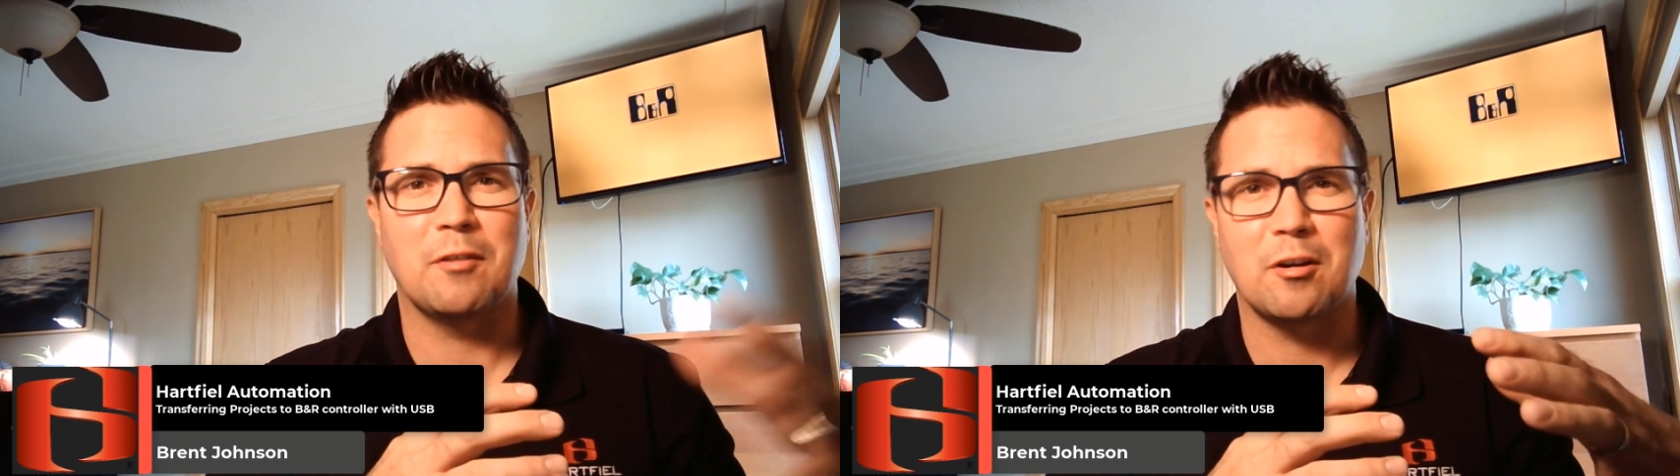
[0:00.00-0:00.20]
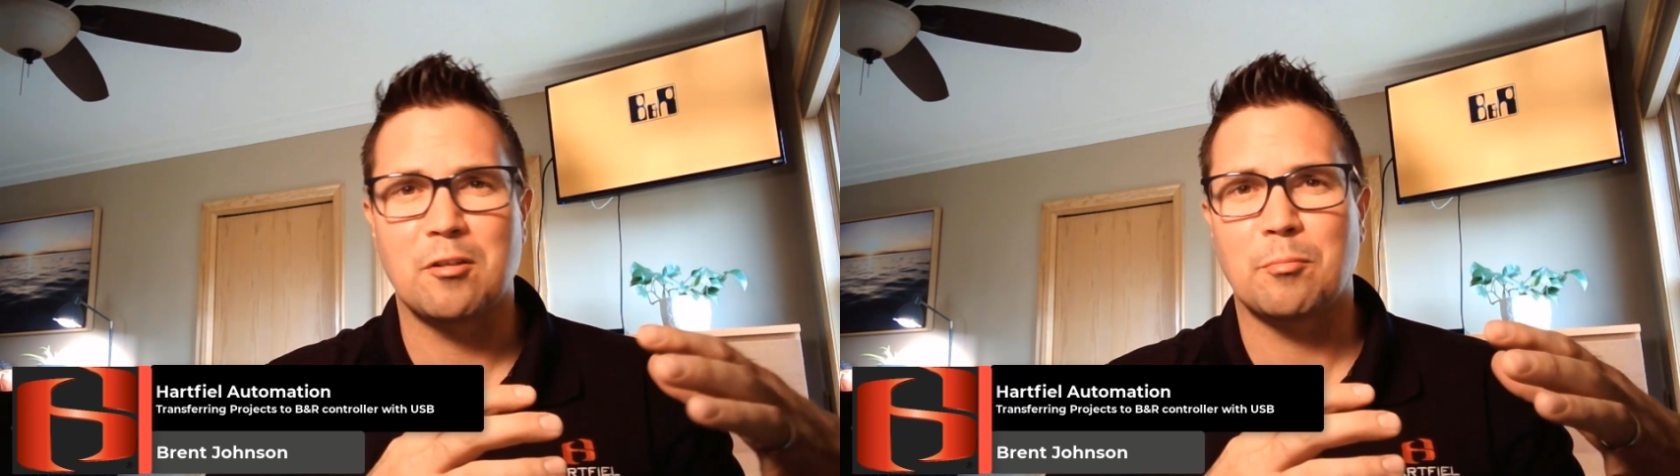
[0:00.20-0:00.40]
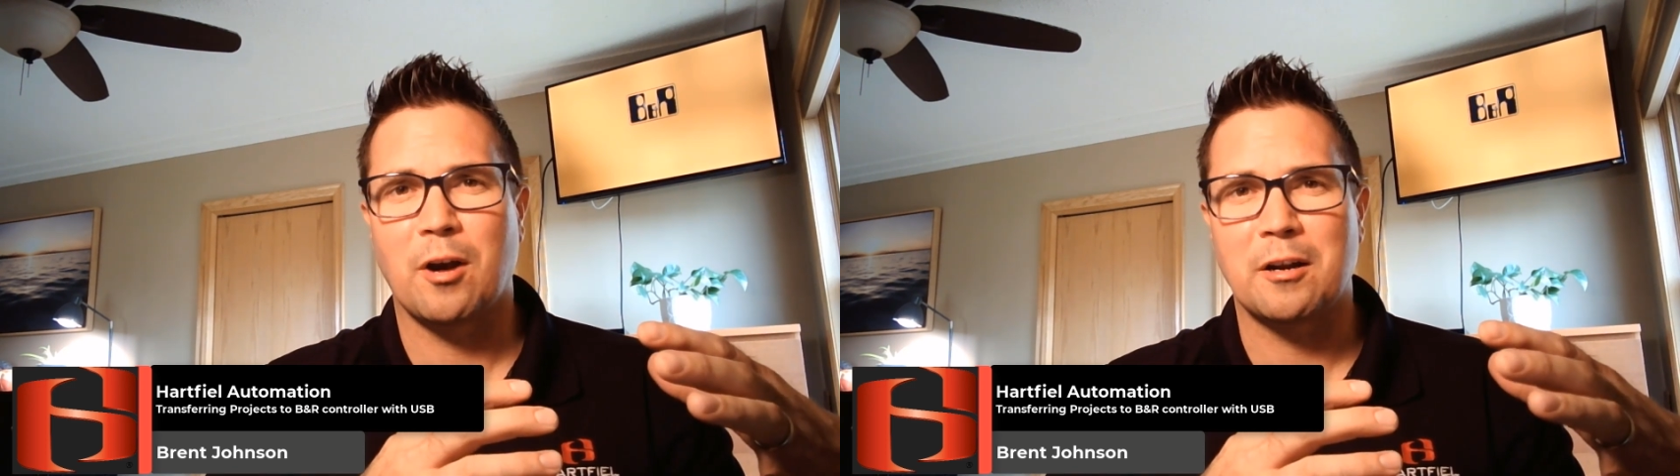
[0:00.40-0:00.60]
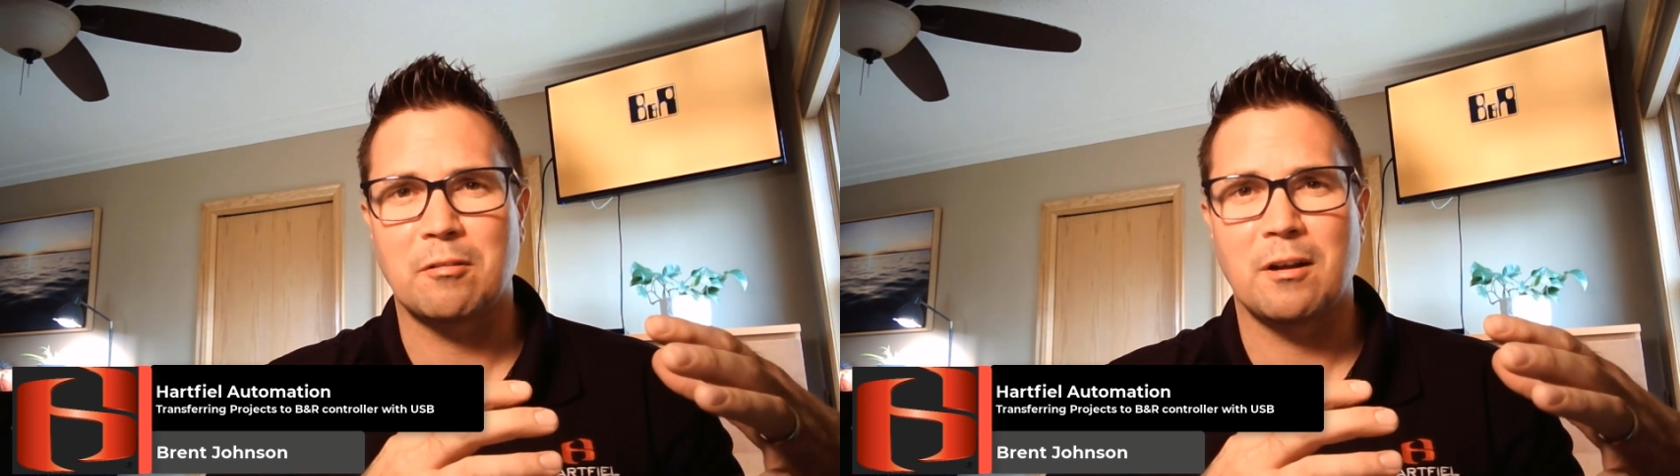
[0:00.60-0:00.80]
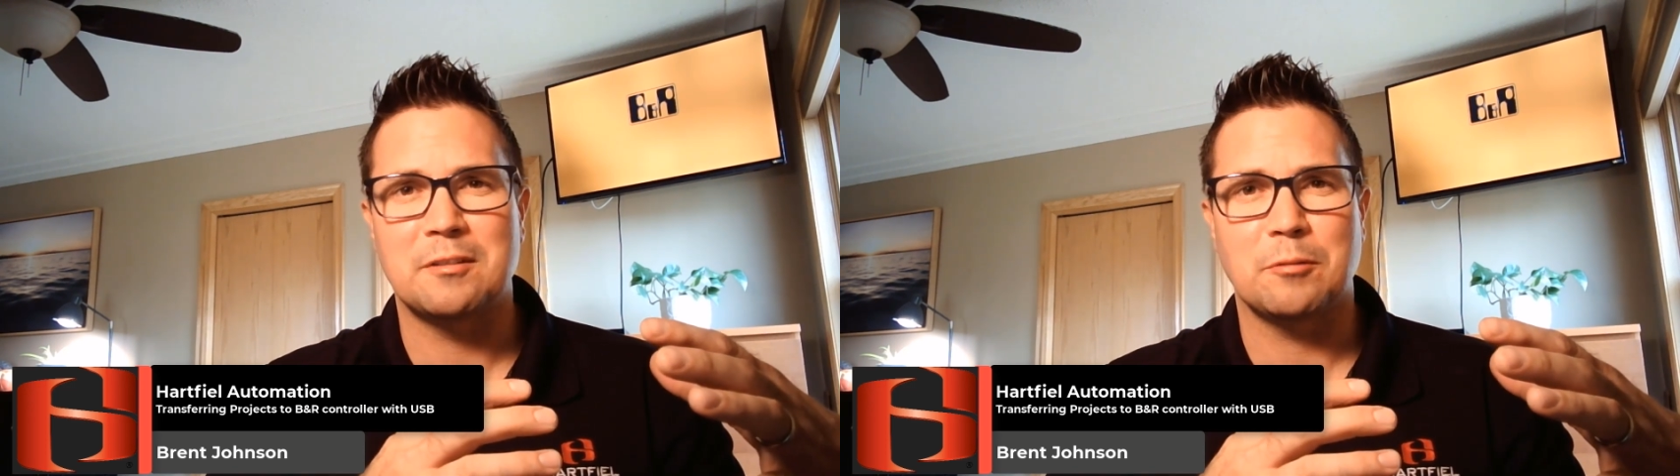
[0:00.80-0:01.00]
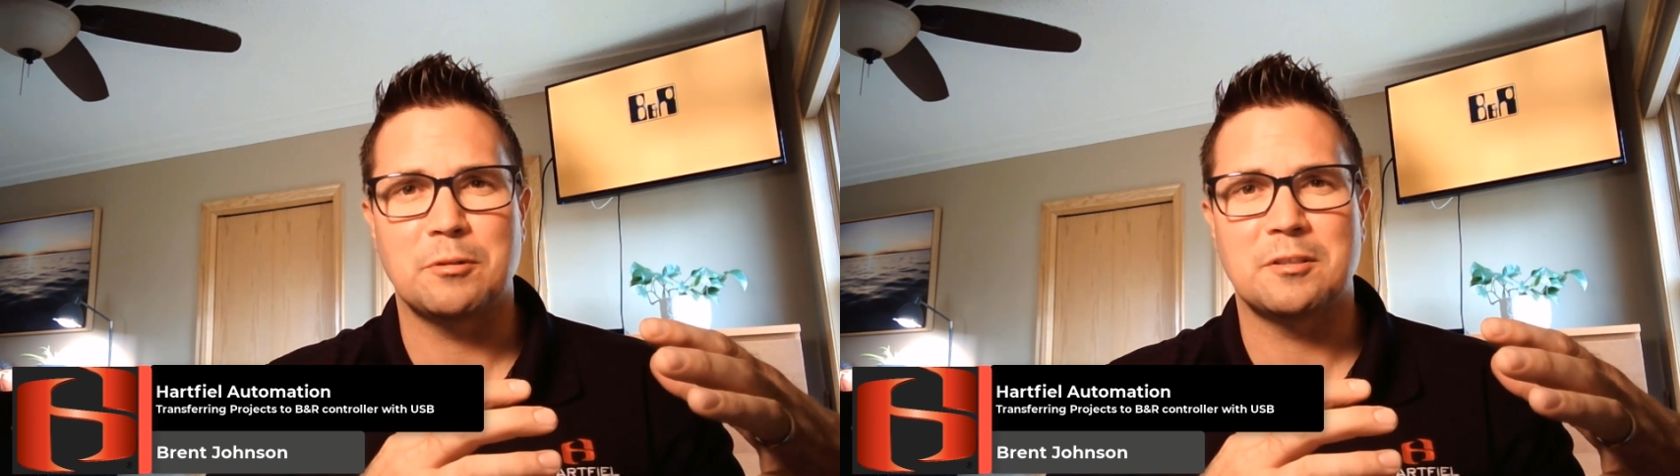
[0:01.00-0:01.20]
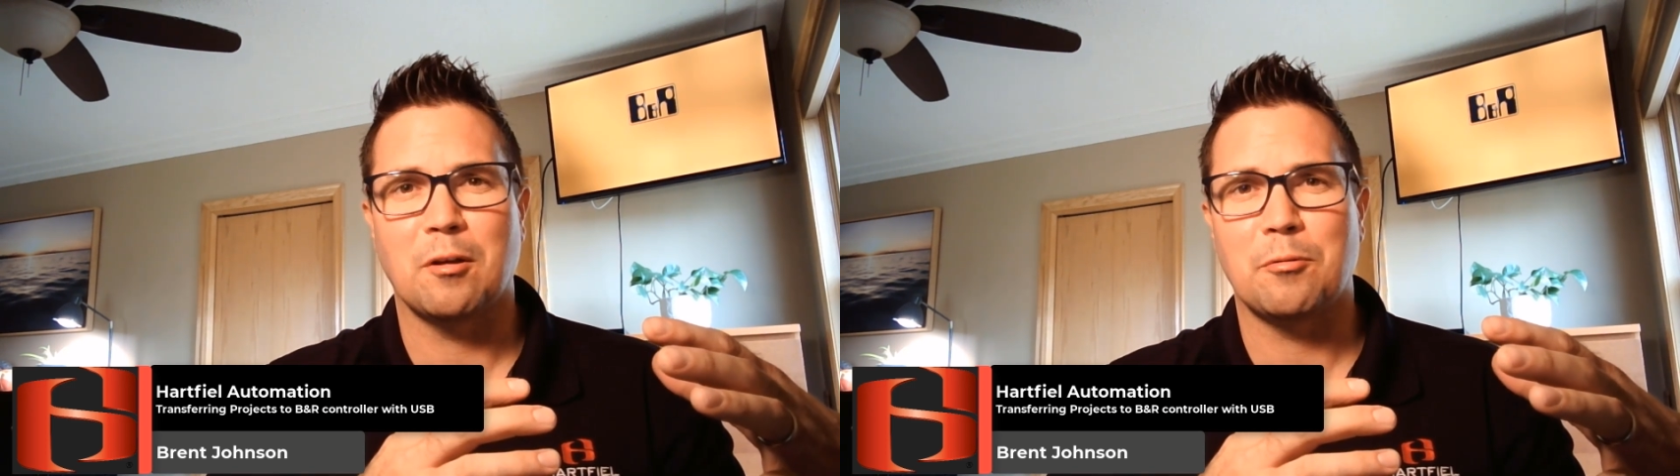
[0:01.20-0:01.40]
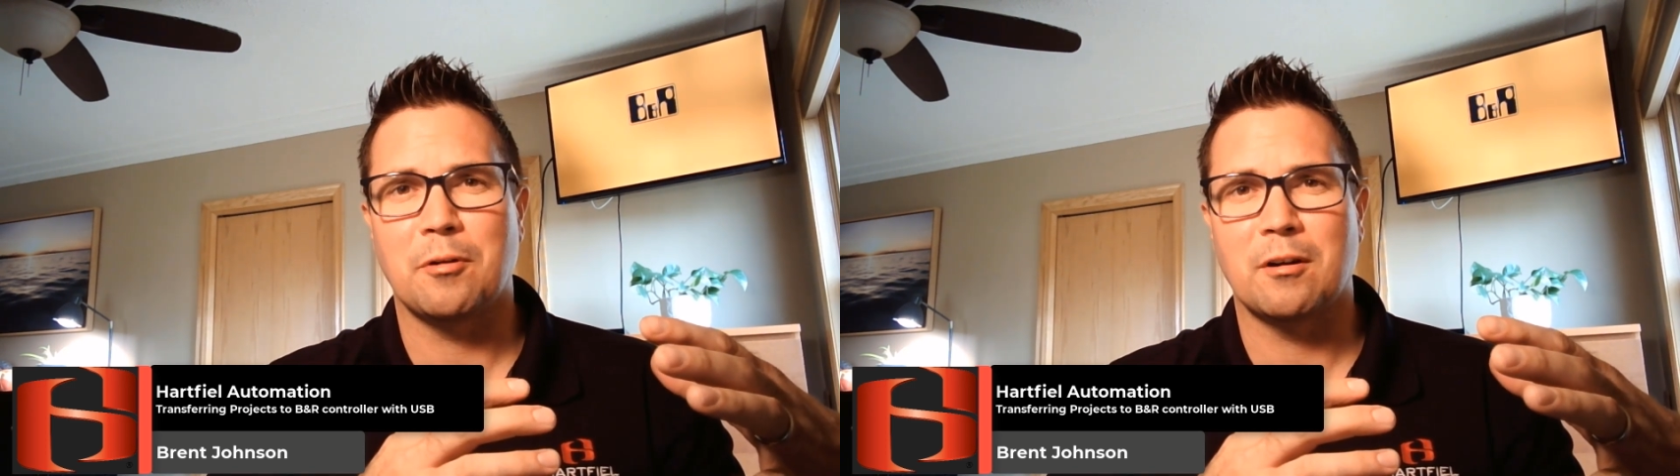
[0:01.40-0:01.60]
our other product lines that we sell
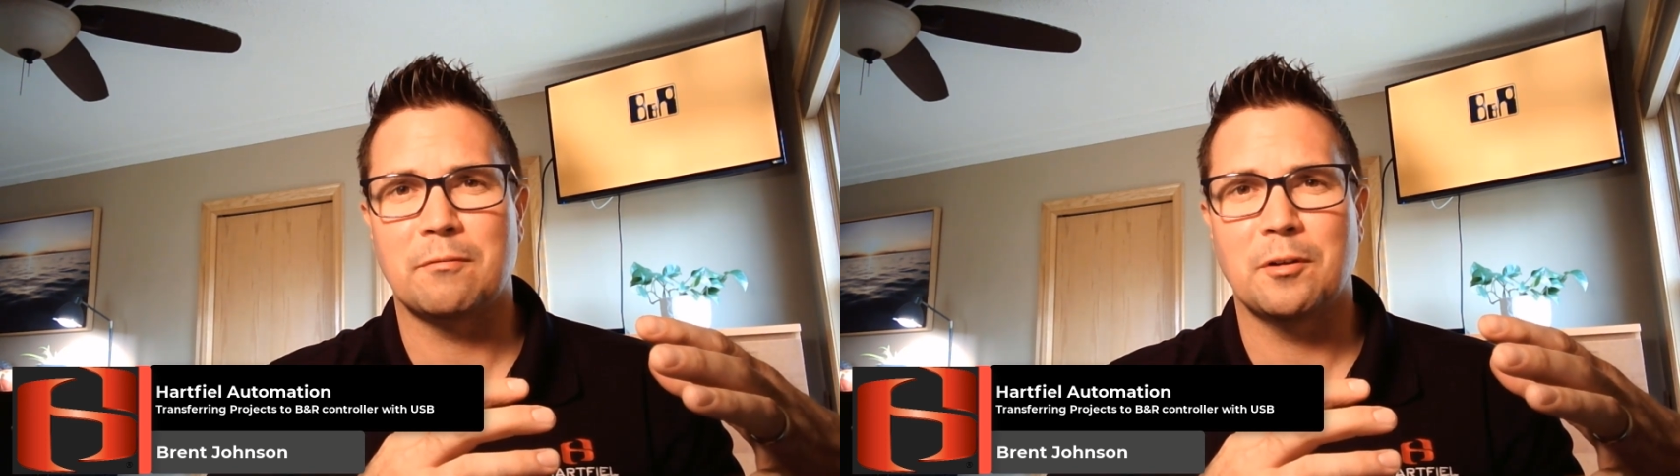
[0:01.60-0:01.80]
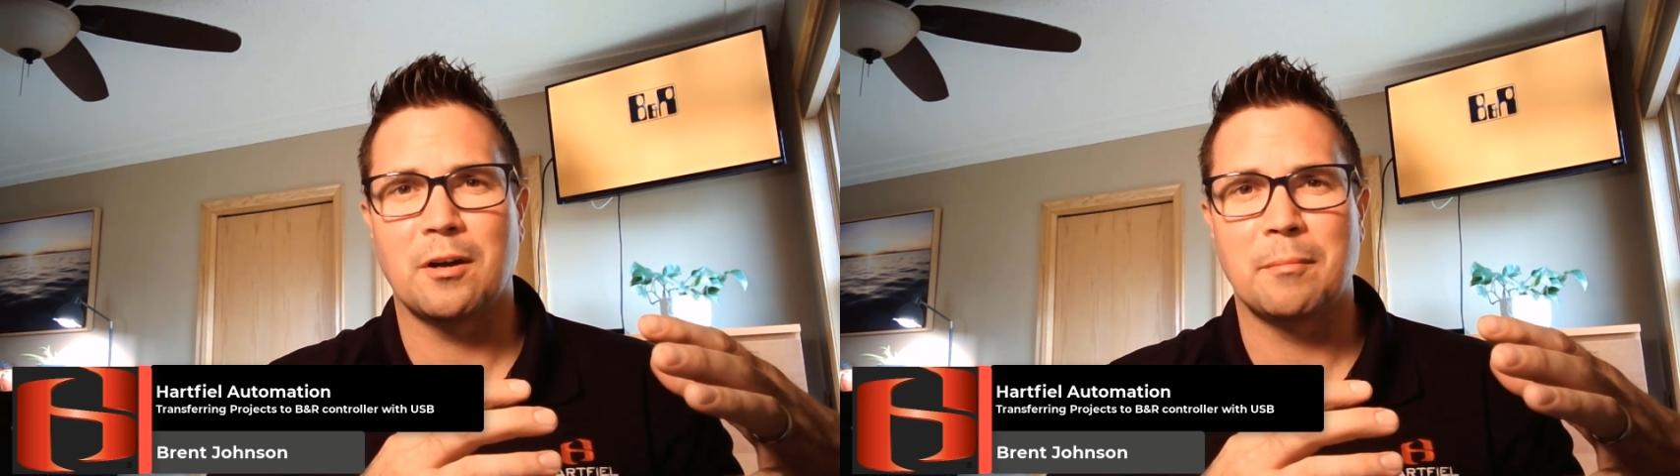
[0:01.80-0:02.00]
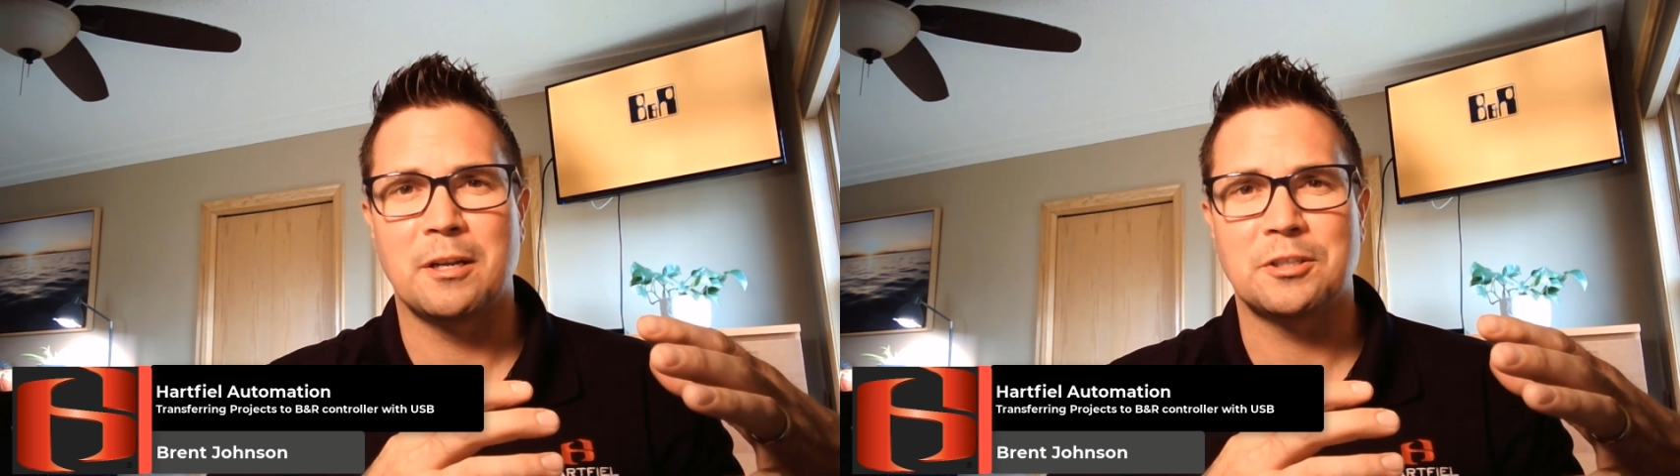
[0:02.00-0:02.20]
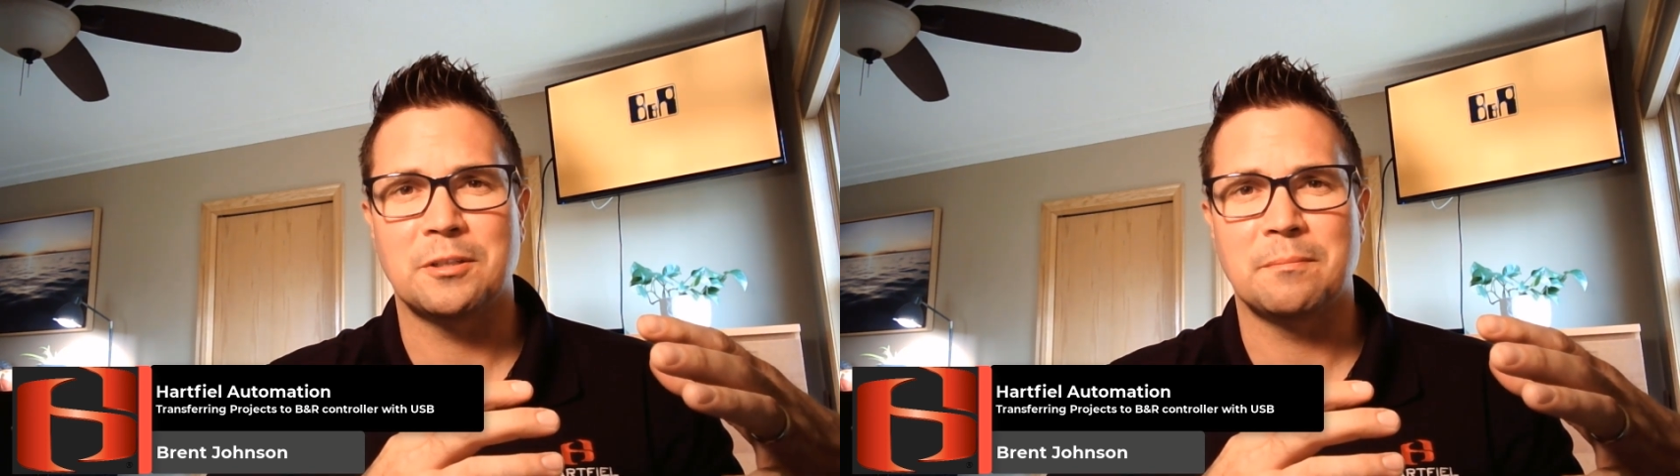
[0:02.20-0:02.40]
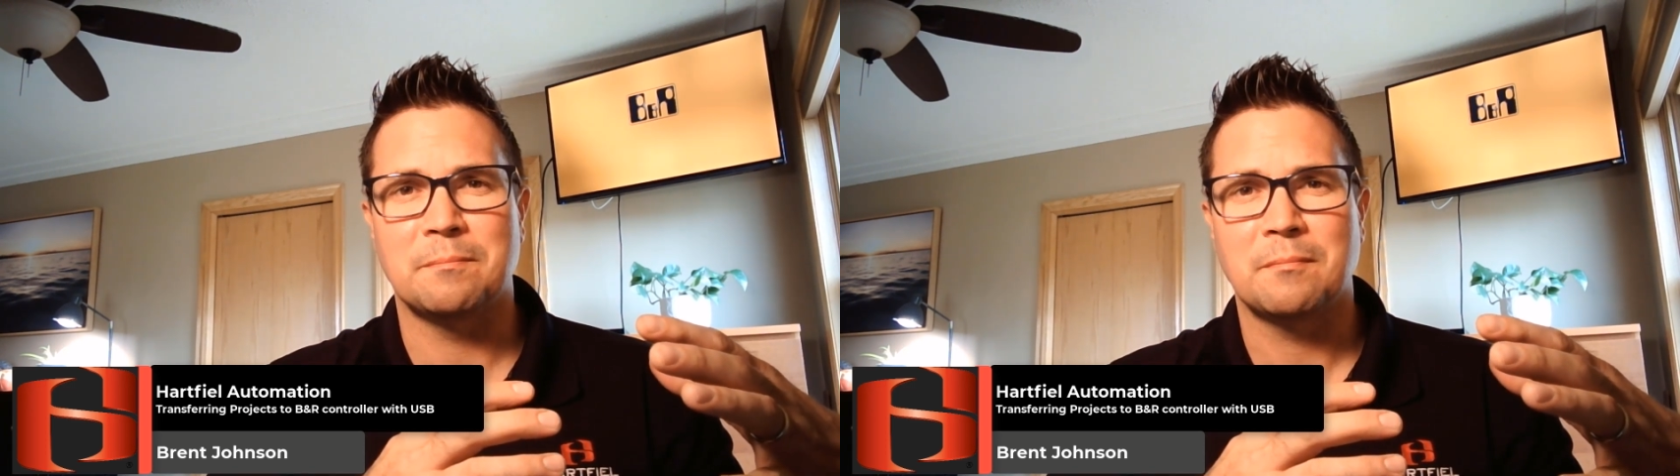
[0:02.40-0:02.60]
through Hartfiel Automation.